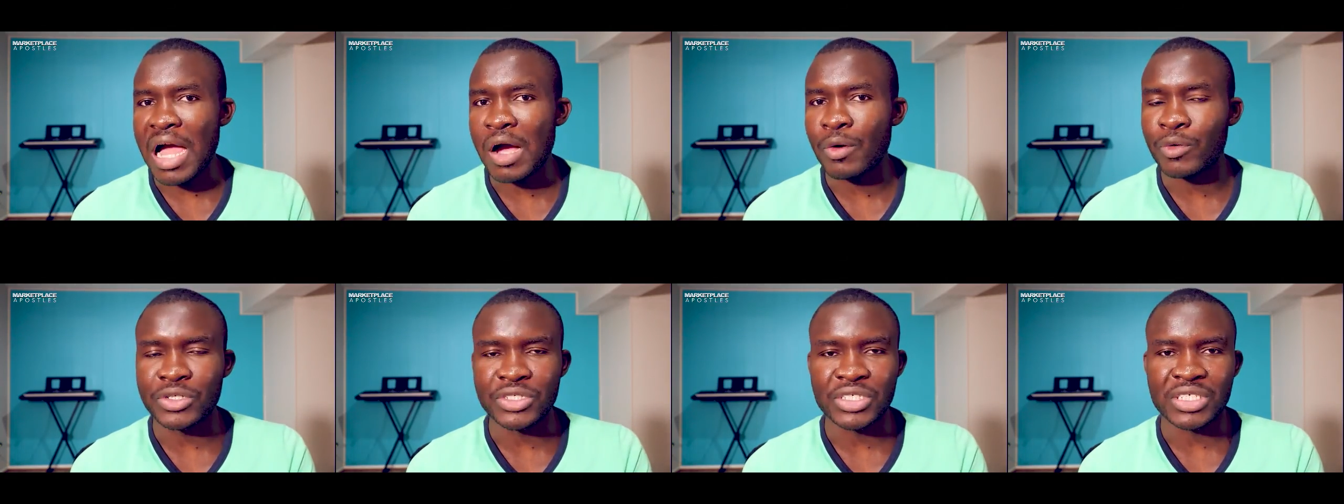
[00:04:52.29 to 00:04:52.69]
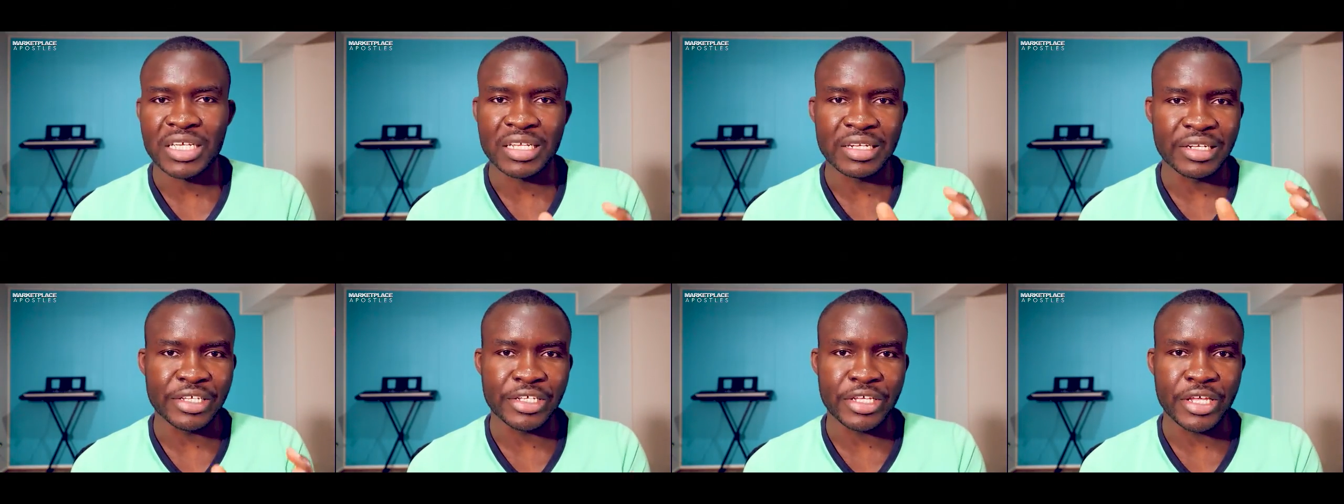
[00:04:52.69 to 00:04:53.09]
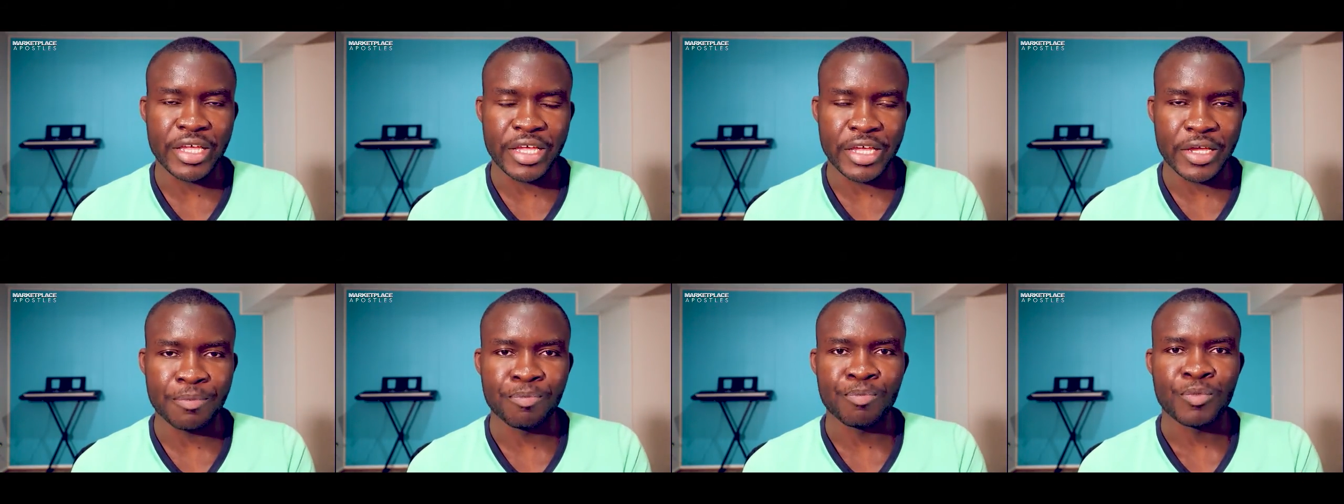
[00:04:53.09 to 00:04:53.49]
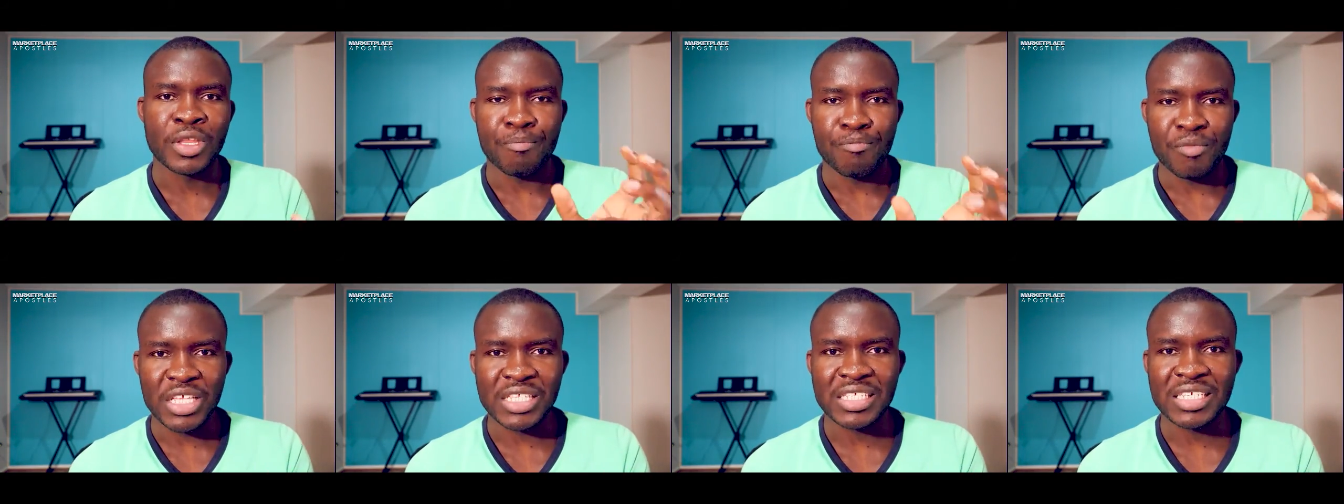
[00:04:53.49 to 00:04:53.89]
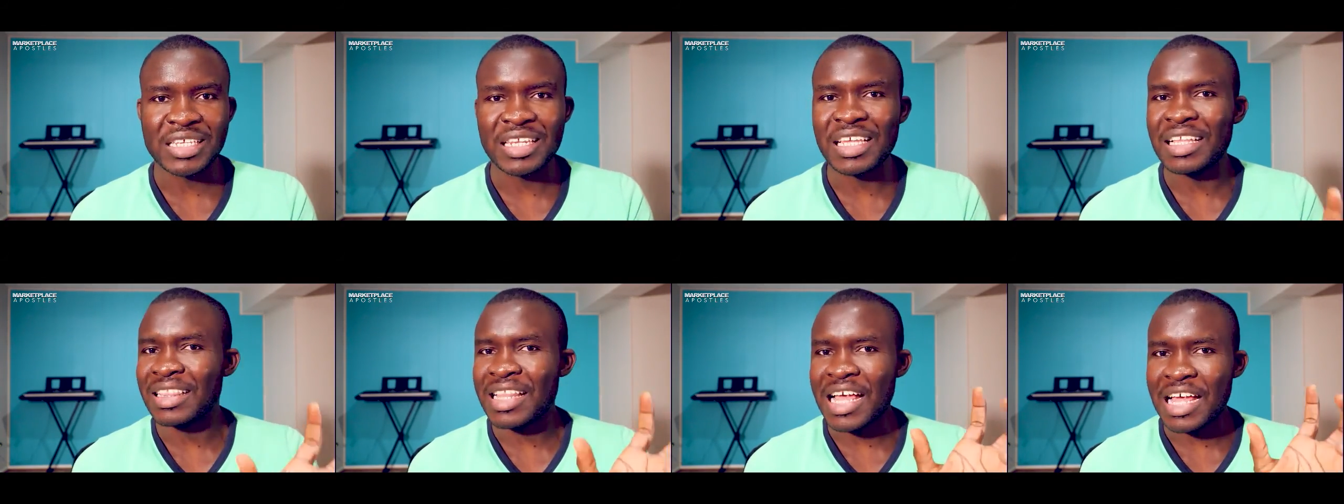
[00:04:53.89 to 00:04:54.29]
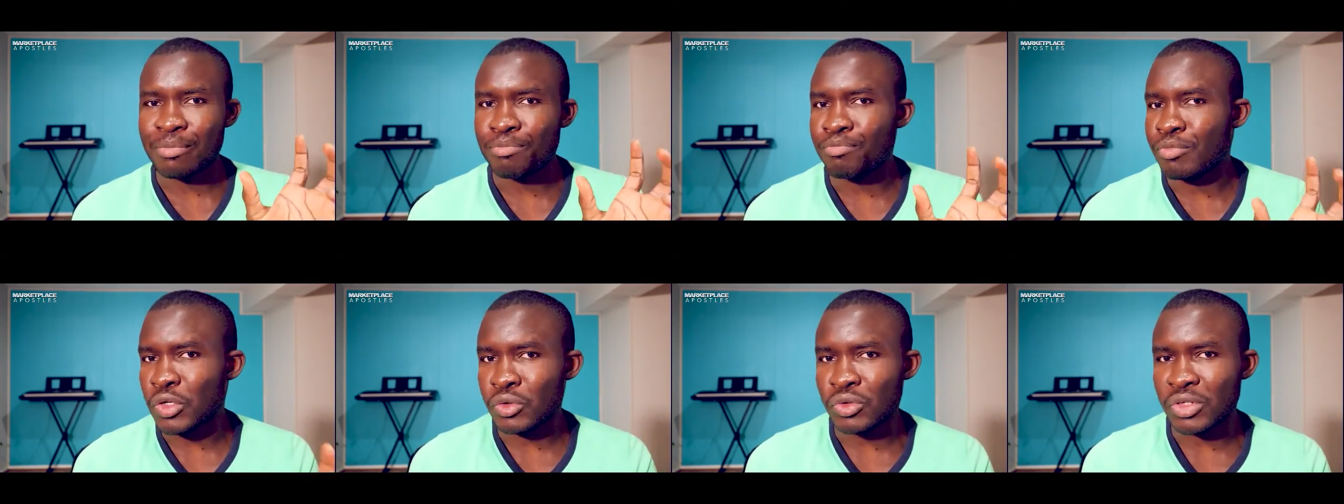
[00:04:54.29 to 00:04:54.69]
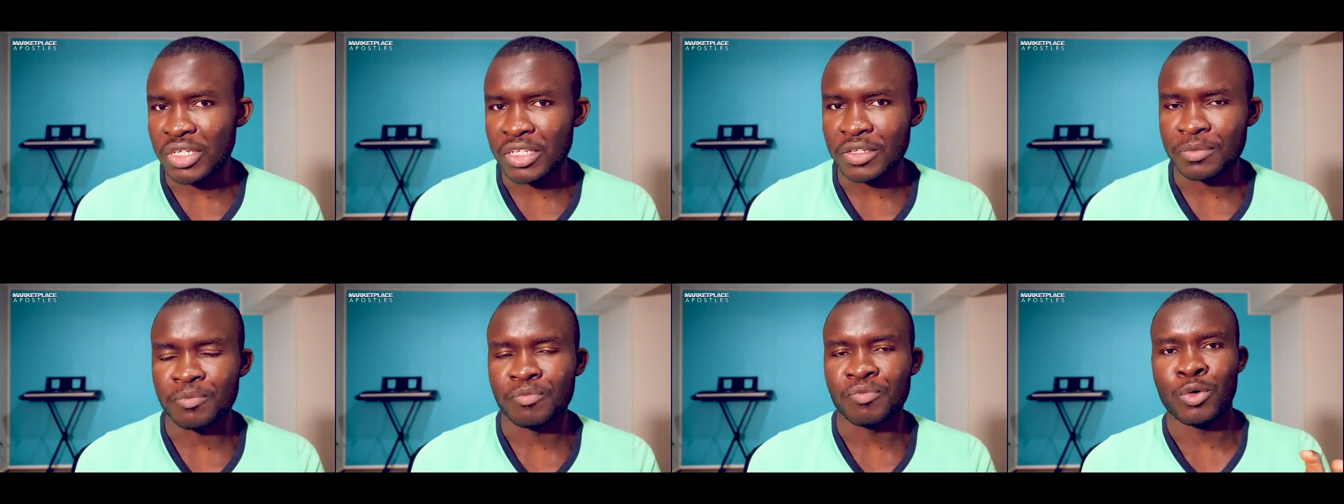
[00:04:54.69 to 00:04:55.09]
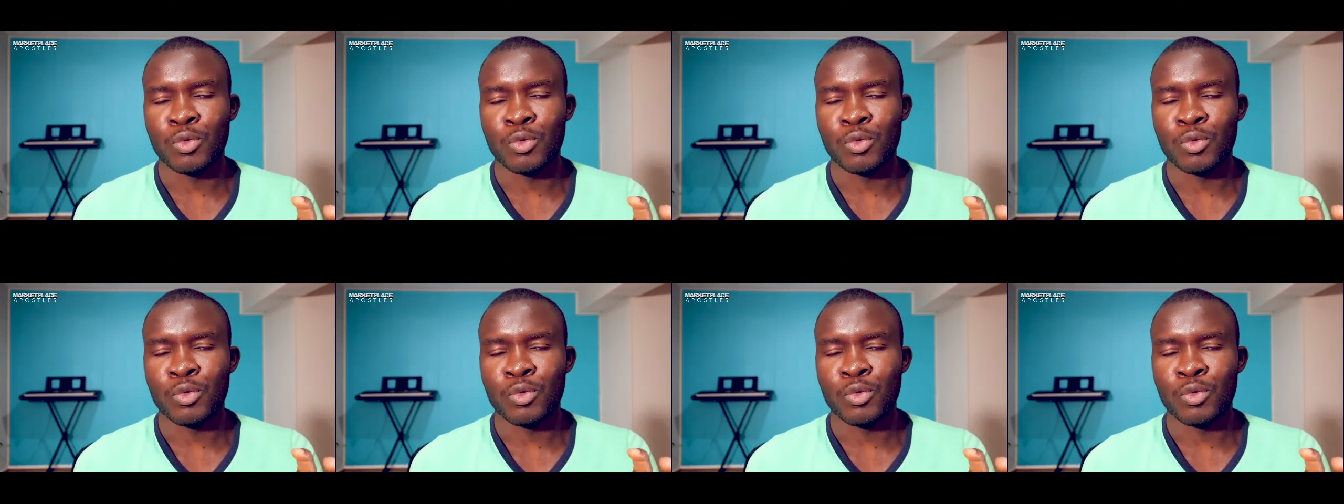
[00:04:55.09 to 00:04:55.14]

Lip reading: hours in the year meeting in that building